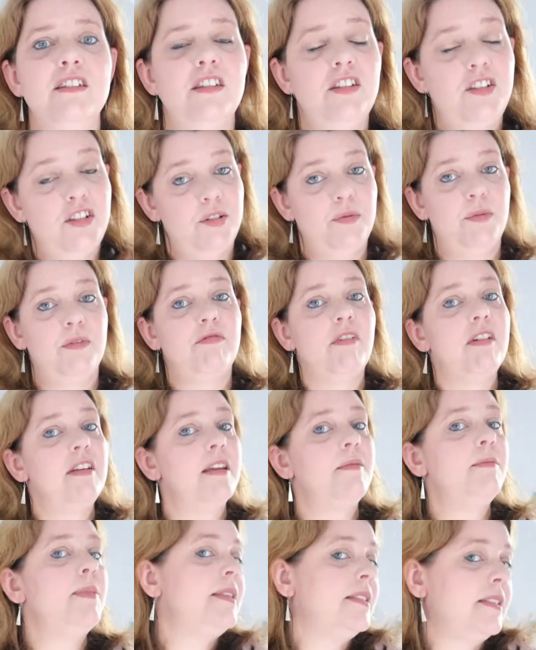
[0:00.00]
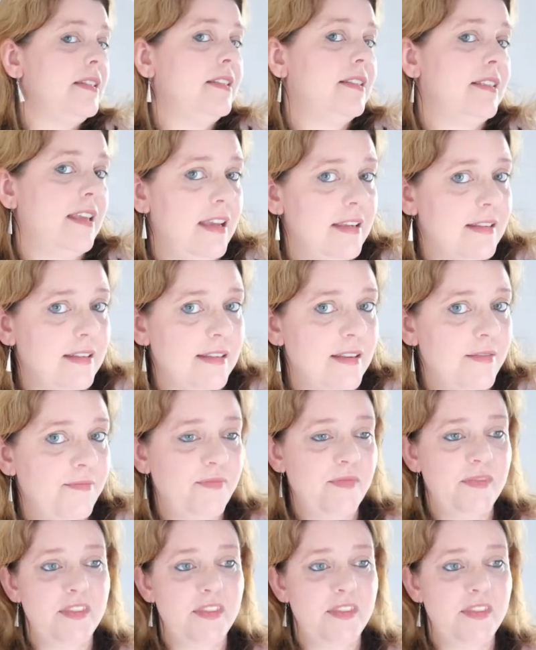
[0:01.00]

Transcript: to do with running businesses.